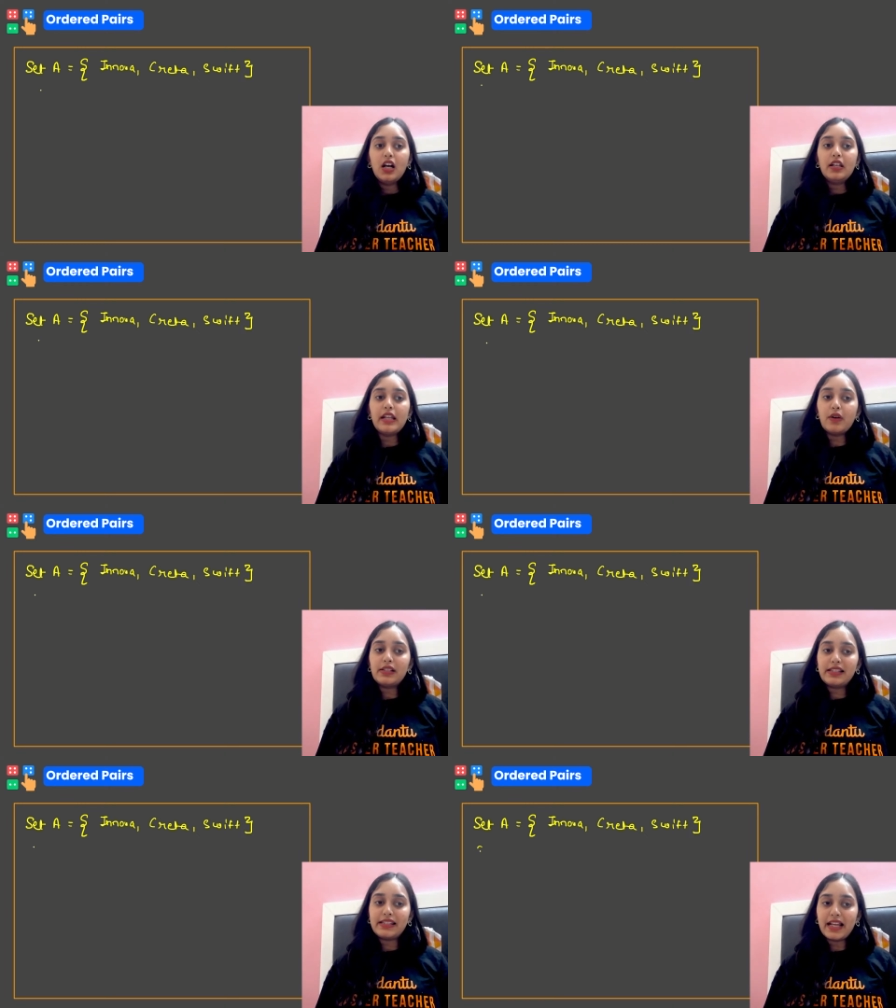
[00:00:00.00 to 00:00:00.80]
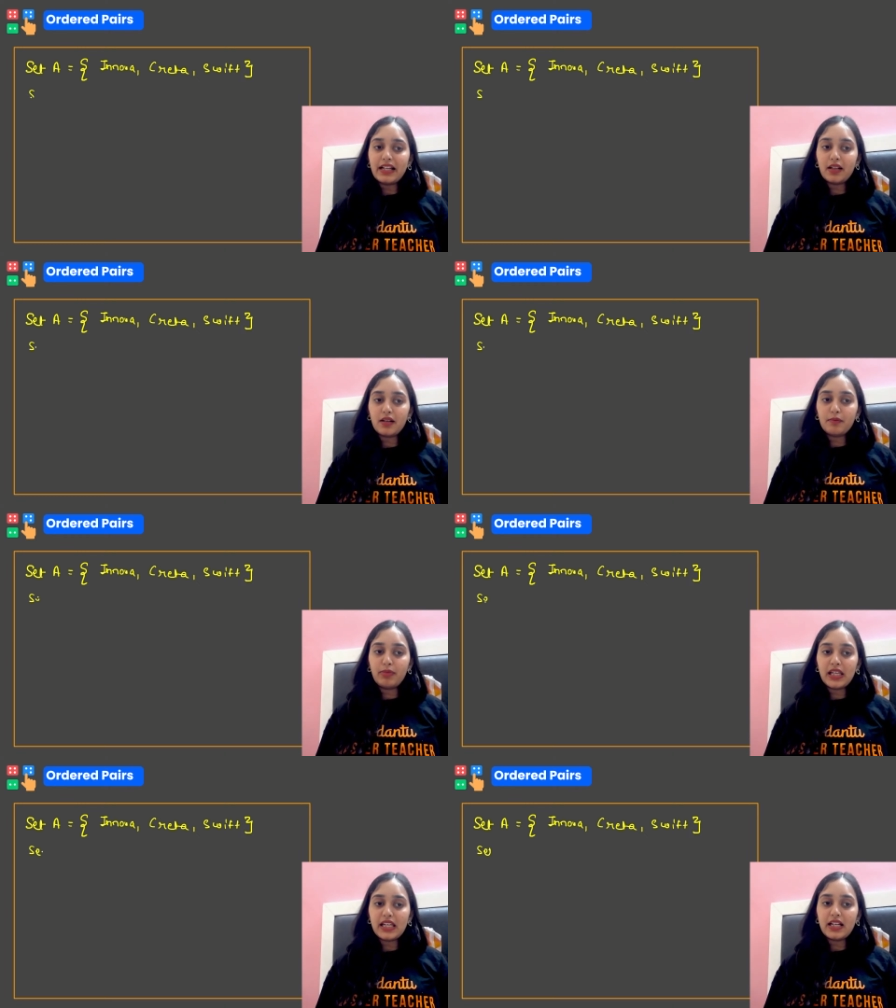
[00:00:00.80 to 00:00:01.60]
Now set
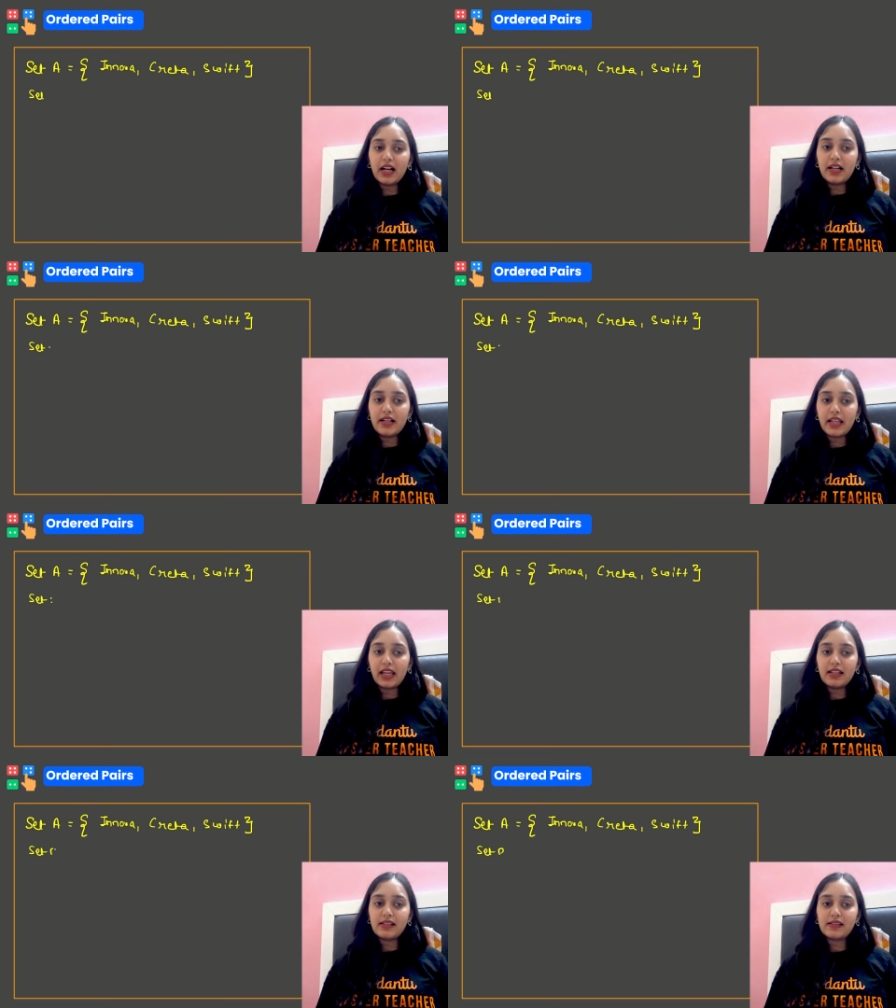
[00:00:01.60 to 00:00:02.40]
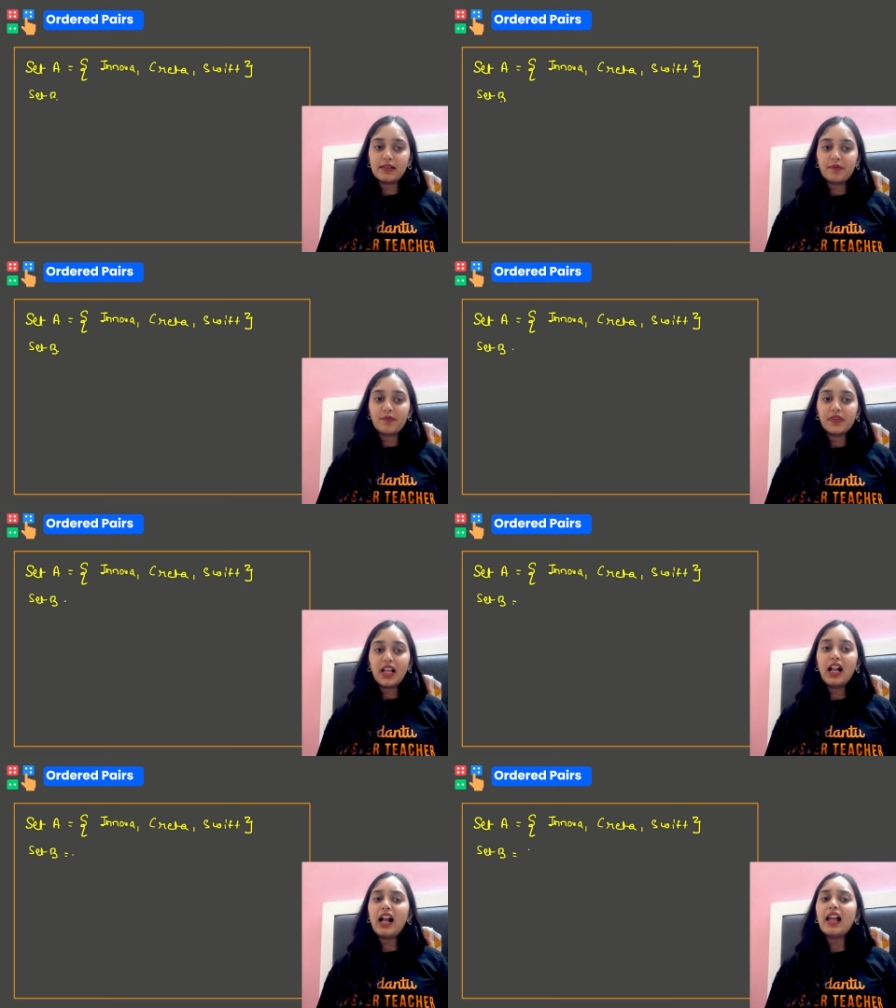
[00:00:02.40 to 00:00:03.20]
B contains
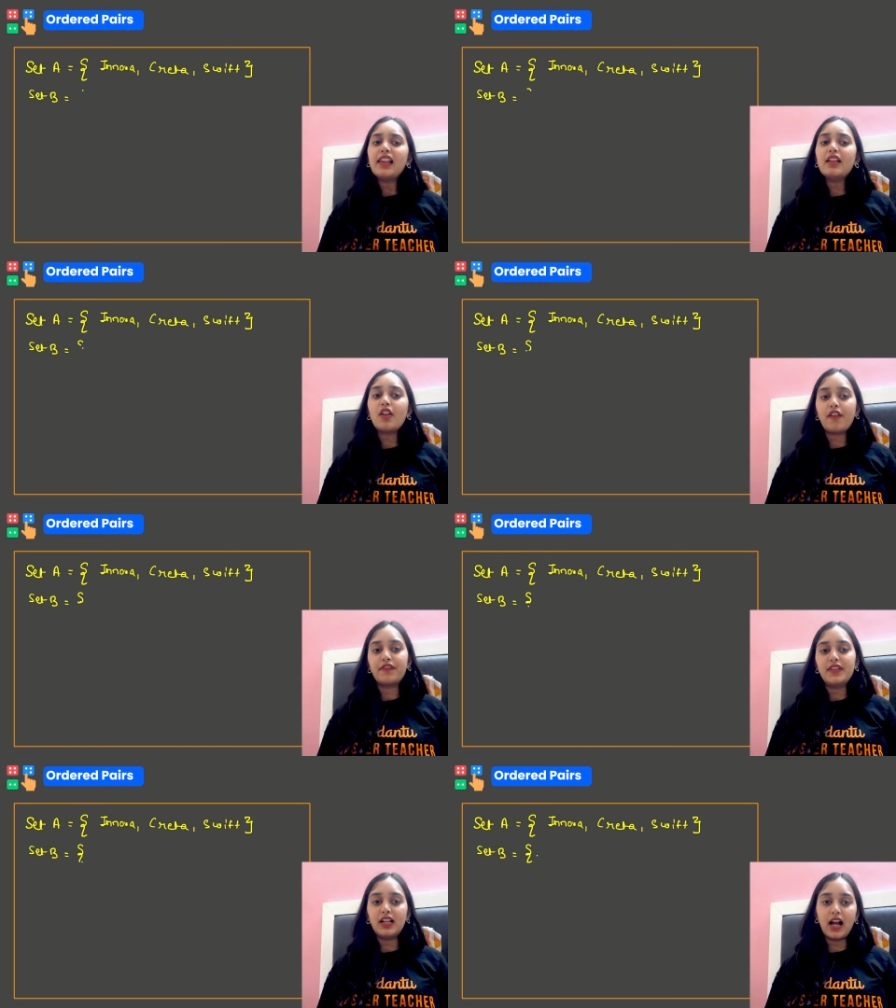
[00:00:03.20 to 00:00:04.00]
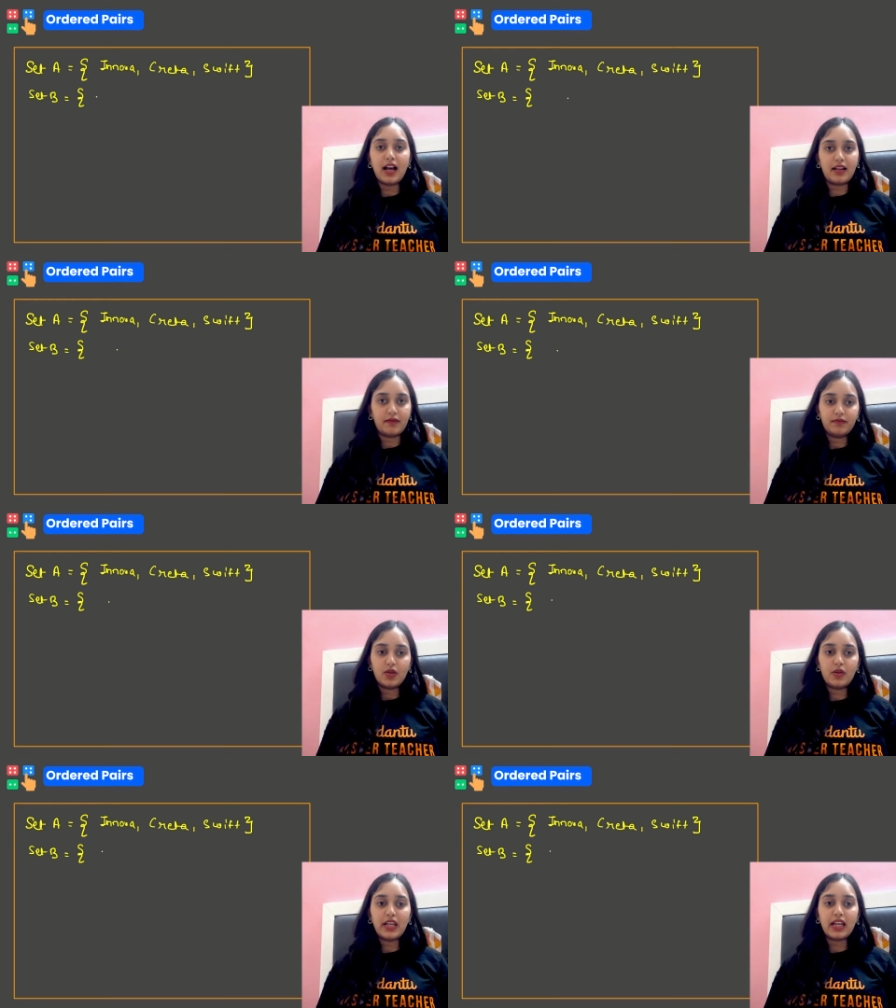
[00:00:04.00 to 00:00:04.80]
color of the car.
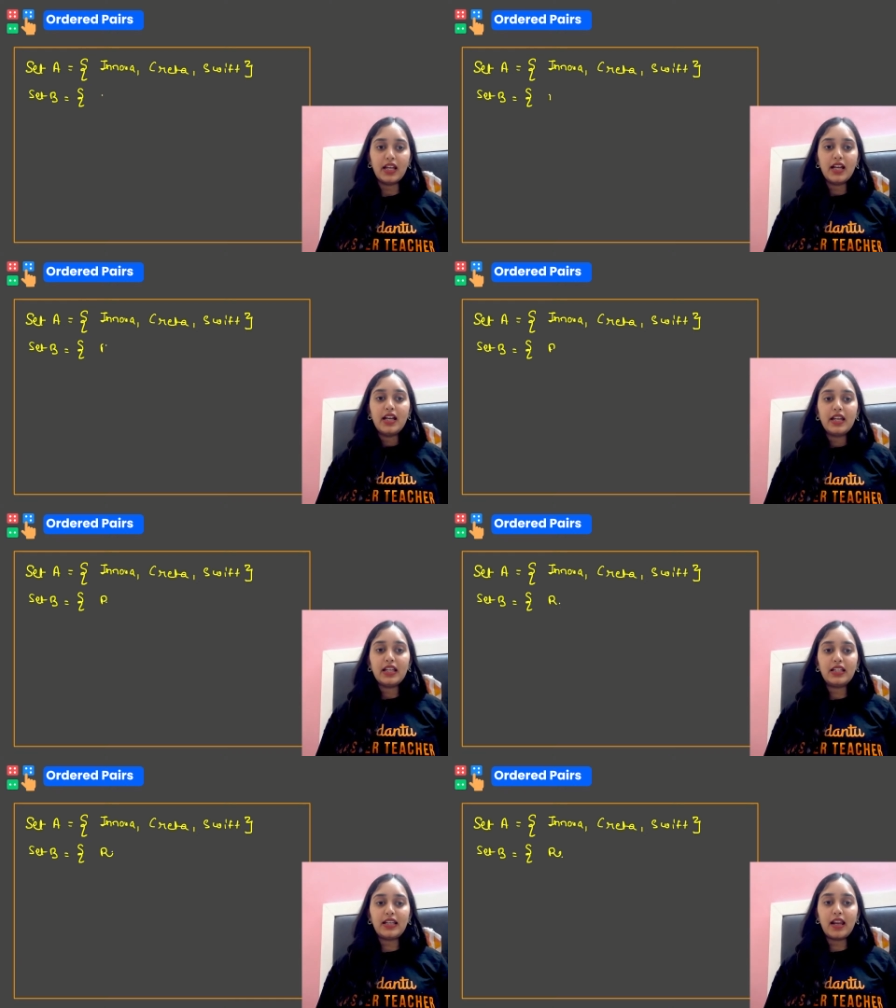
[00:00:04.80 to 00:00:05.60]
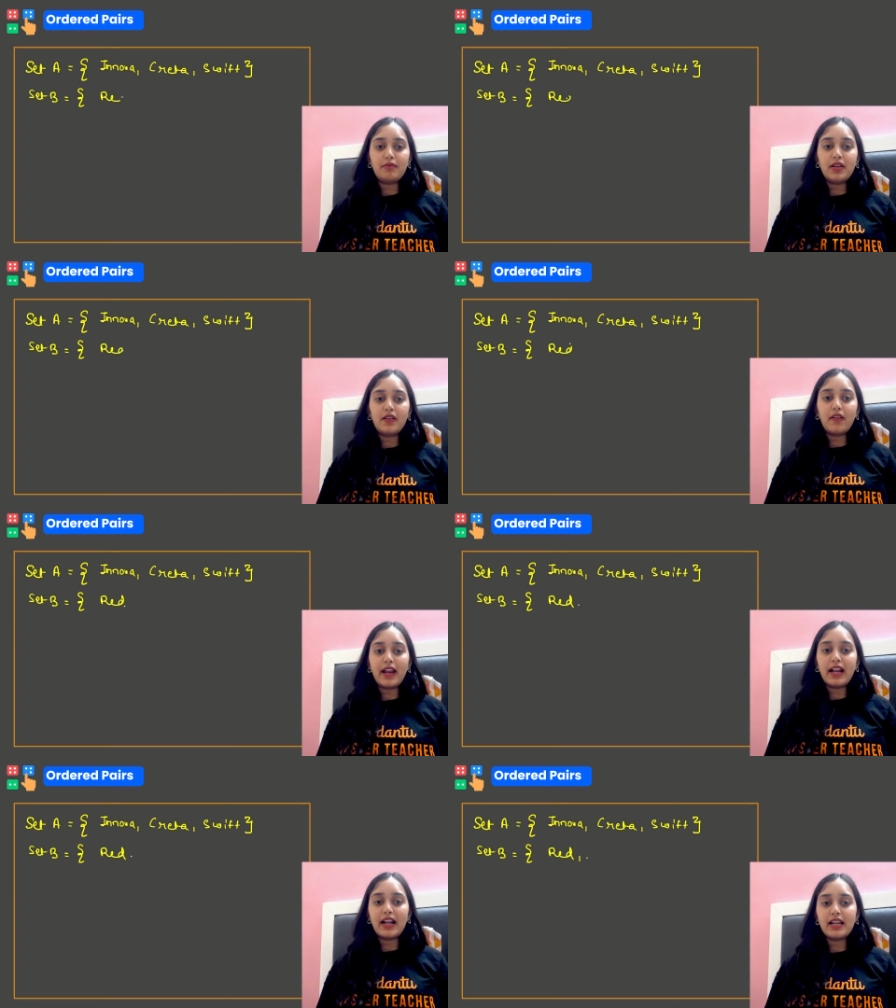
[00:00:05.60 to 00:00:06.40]
Okay, it can be
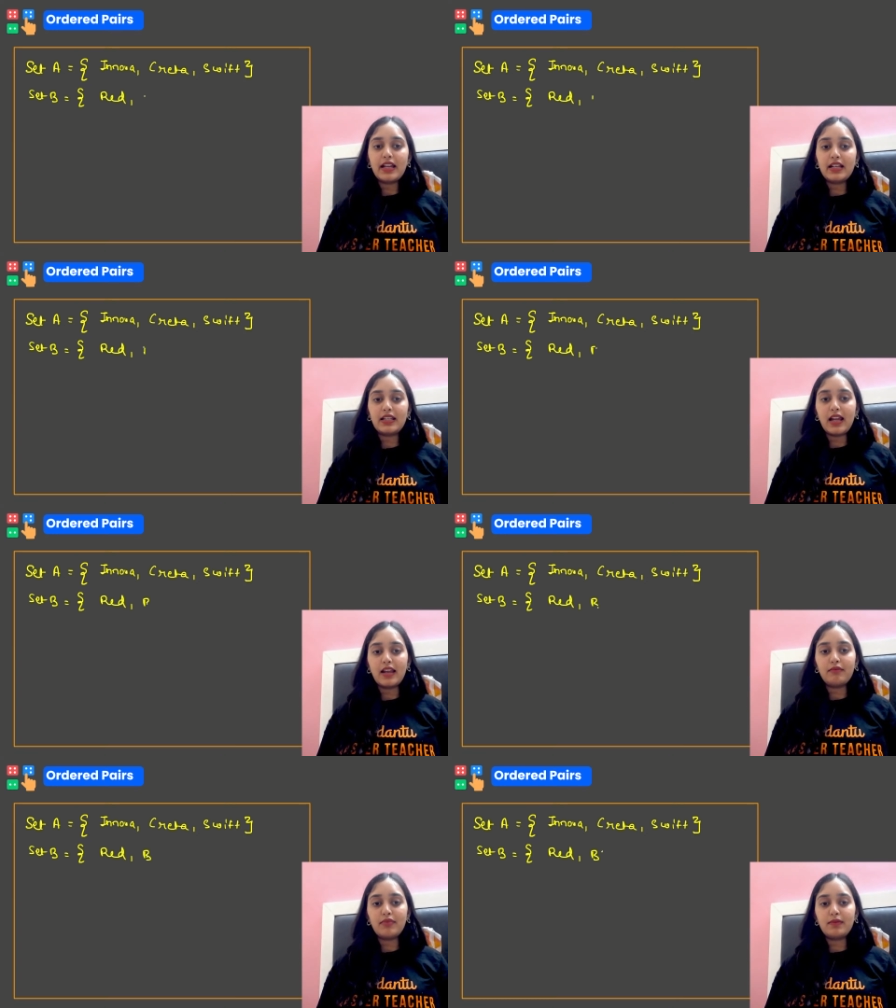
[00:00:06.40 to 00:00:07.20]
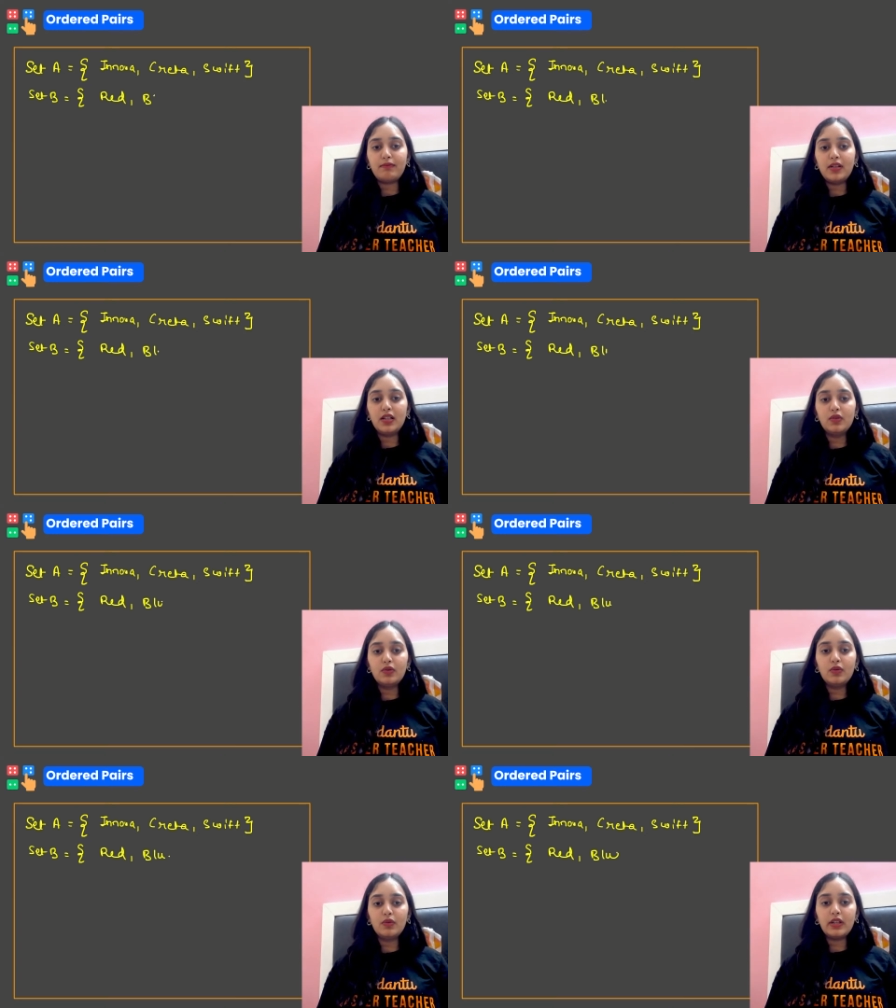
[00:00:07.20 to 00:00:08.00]
red, it can be
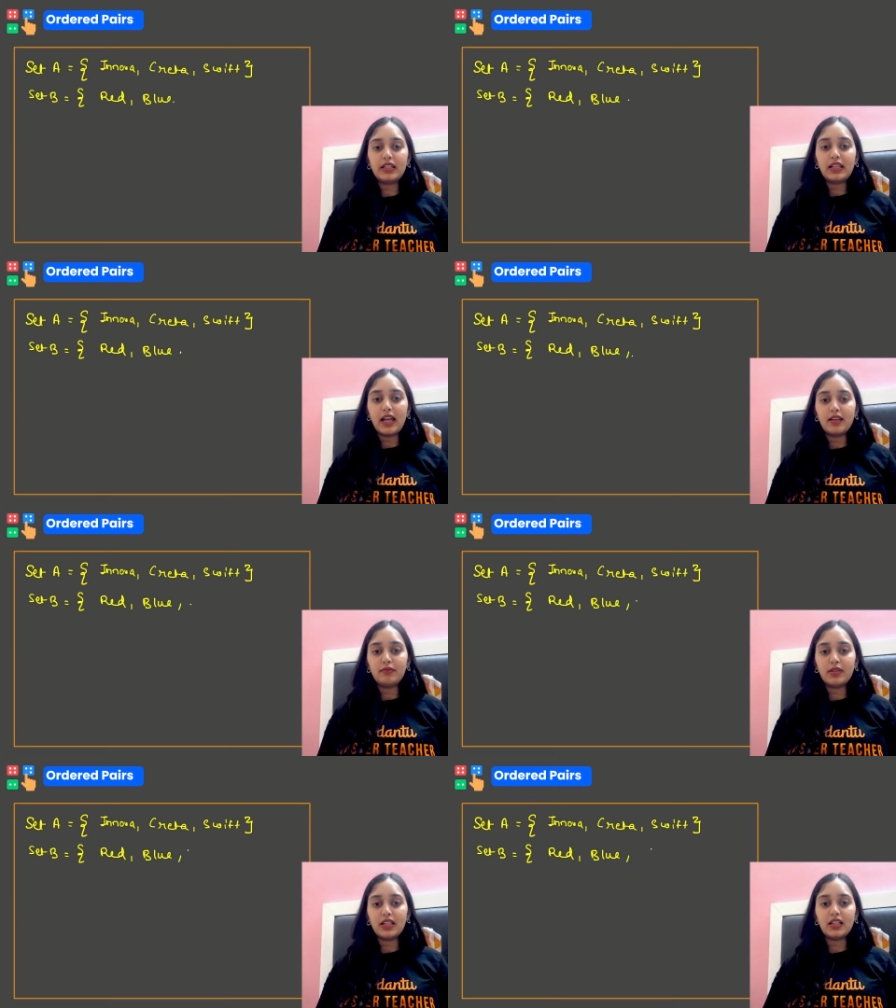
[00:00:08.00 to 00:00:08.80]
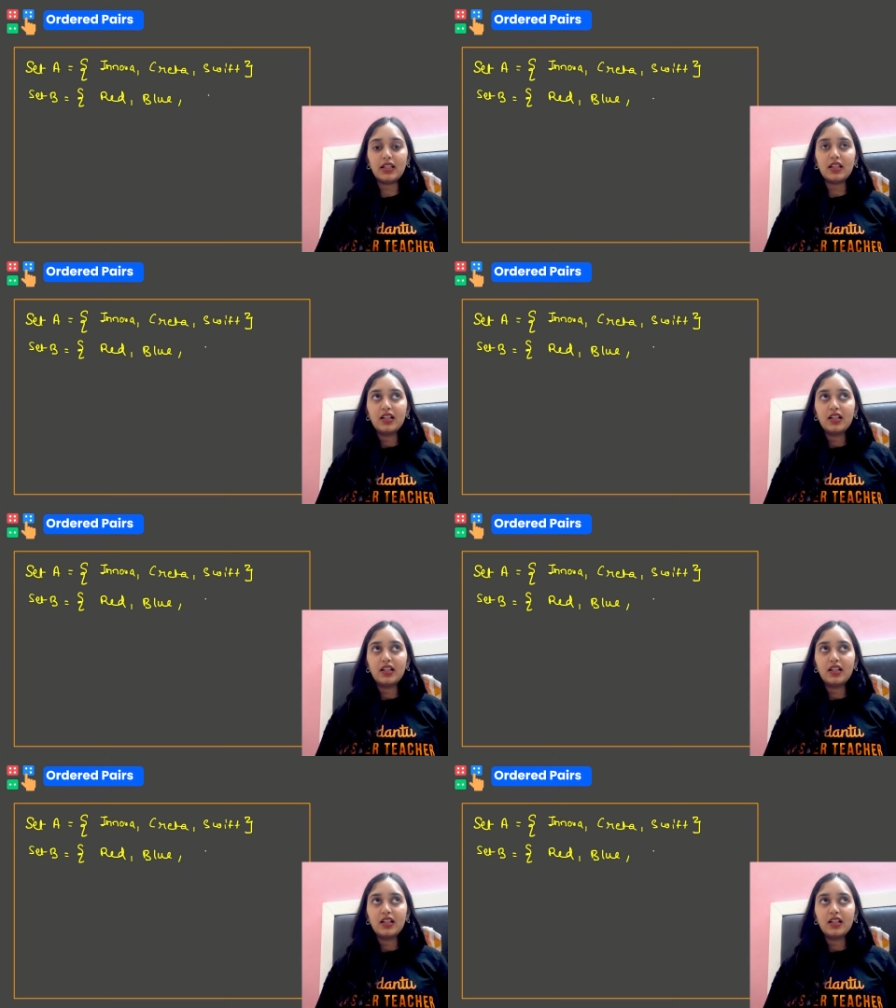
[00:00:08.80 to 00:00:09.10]
blue, it can be